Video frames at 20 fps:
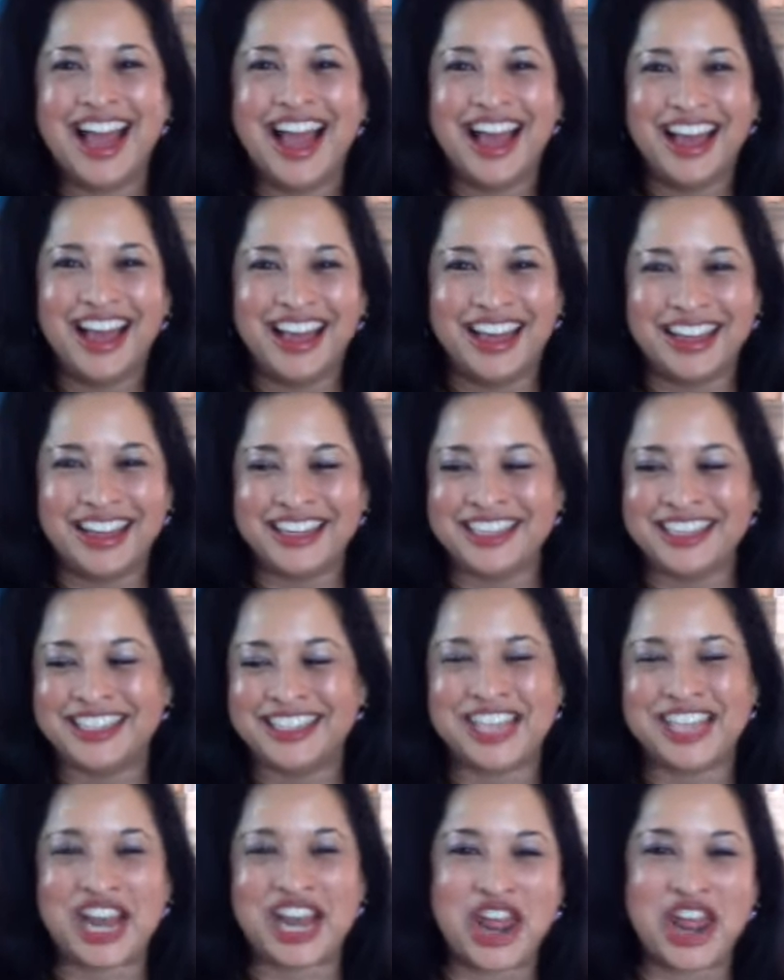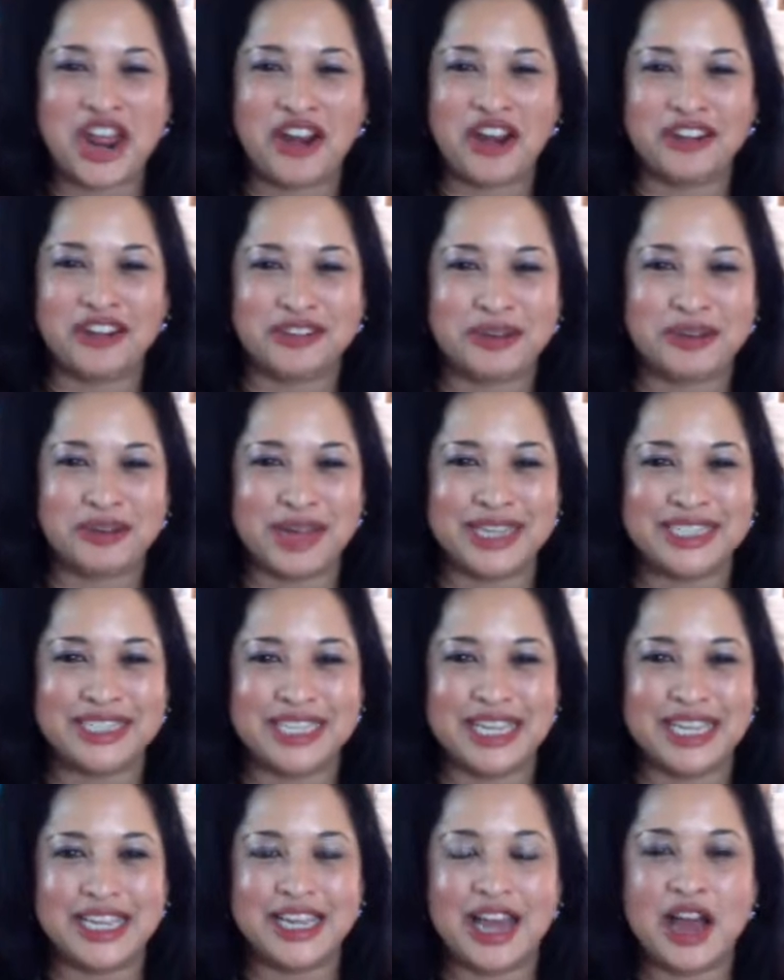I just sit here and drink my
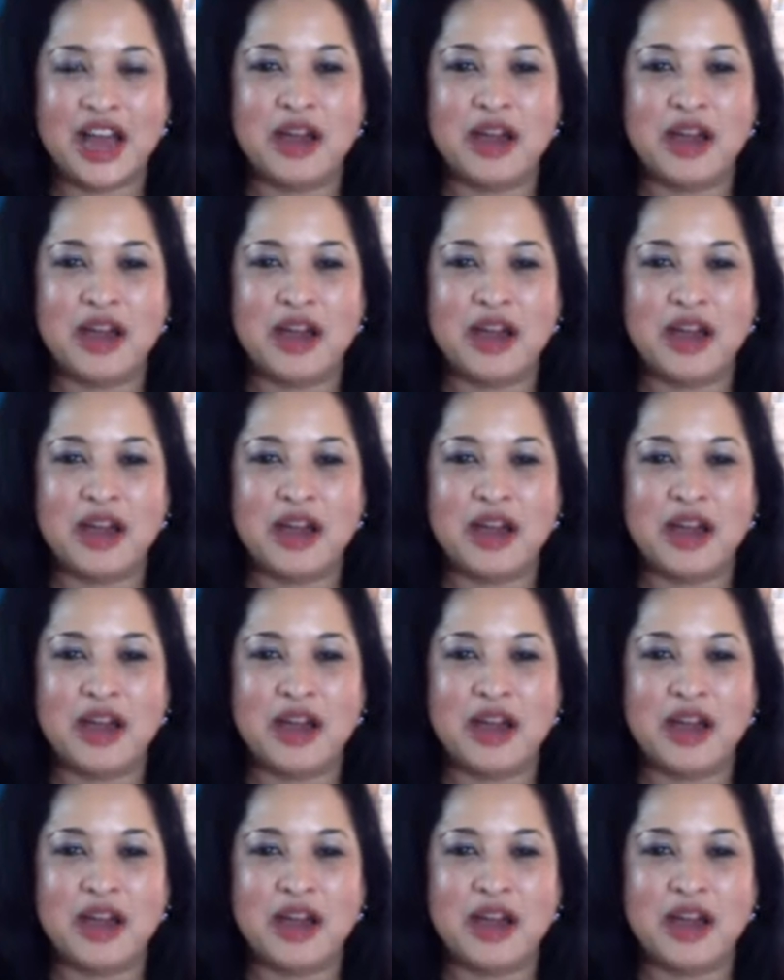tea.